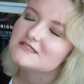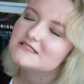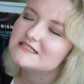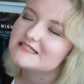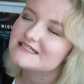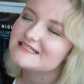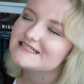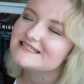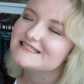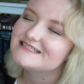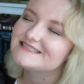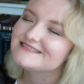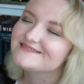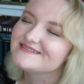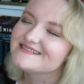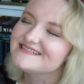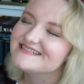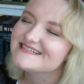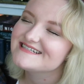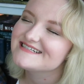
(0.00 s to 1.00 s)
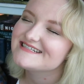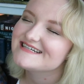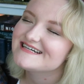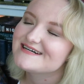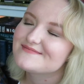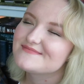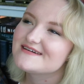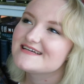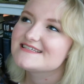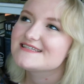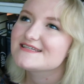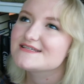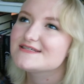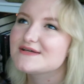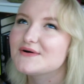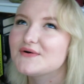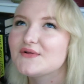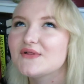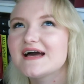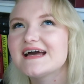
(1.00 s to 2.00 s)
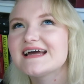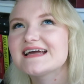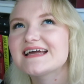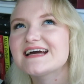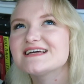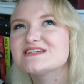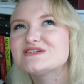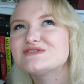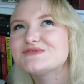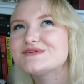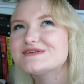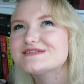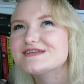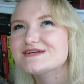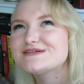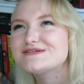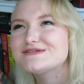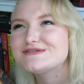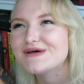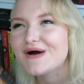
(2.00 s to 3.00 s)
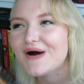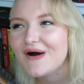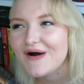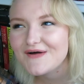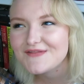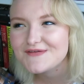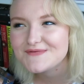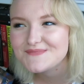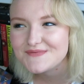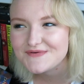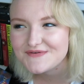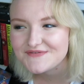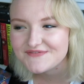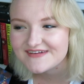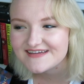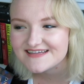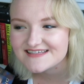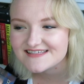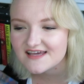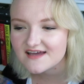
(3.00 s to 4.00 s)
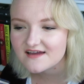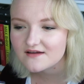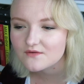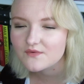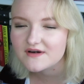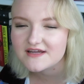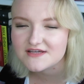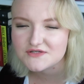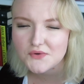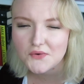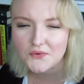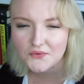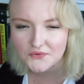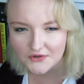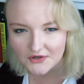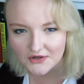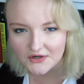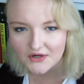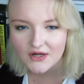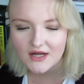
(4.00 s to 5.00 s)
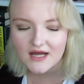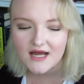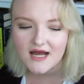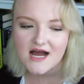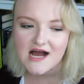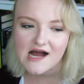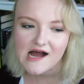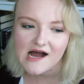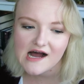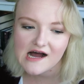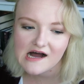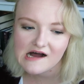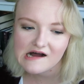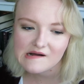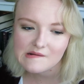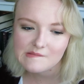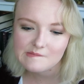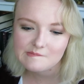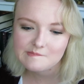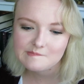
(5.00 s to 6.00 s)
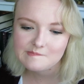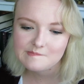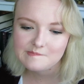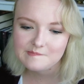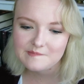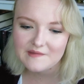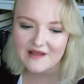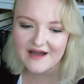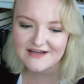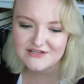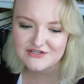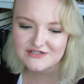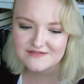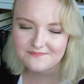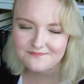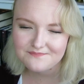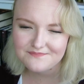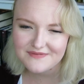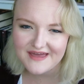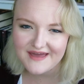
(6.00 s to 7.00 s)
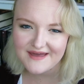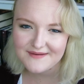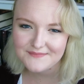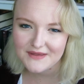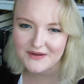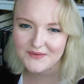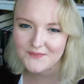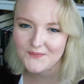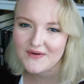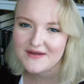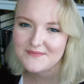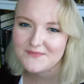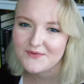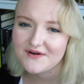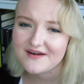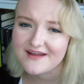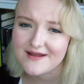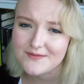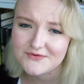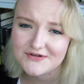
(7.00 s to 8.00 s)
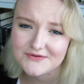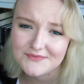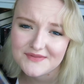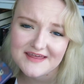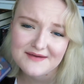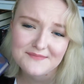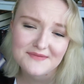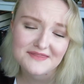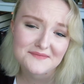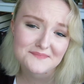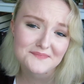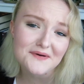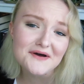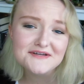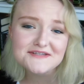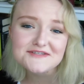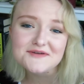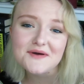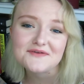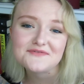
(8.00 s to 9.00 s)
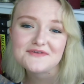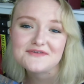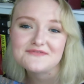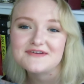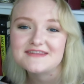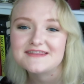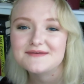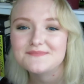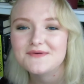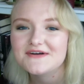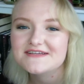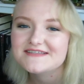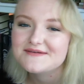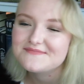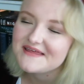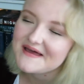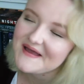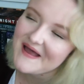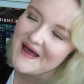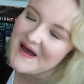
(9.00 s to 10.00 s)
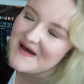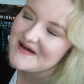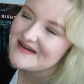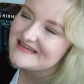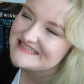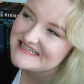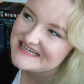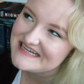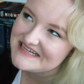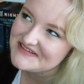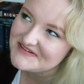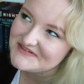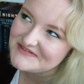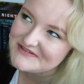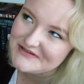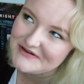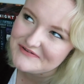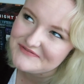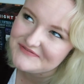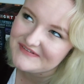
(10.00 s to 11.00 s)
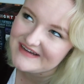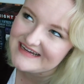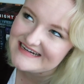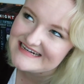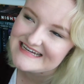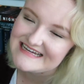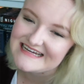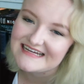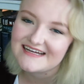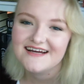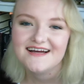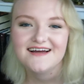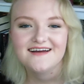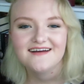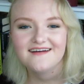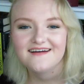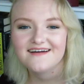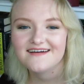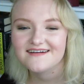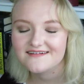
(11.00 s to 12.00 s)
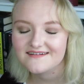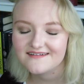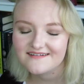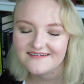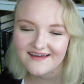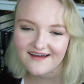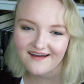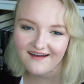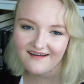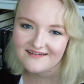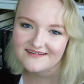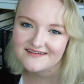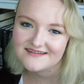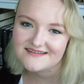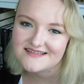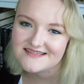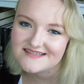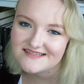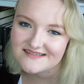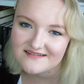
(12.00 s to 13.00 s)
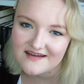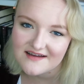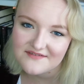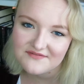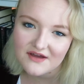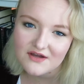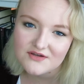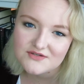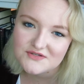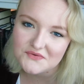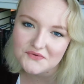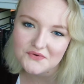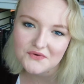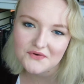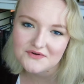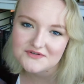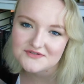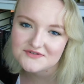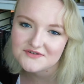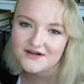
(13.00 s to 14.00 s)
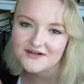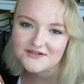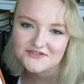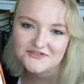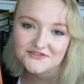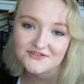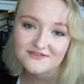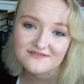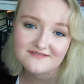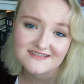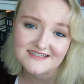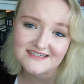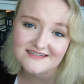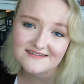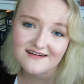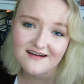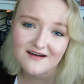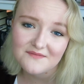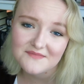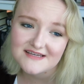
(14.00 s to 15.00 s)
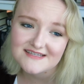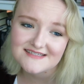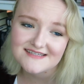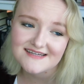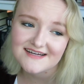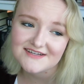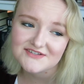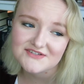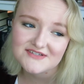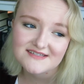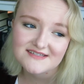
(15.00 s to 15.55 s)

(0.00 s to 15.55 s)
Dean Thomas. So as soon as I saw the movies, when he's older, I just became way more enamored of him in the books. So I'd reread the books and be Dean, you're so funny. And yeah, I have a schoolgirl's crush on Dean Thomas, and I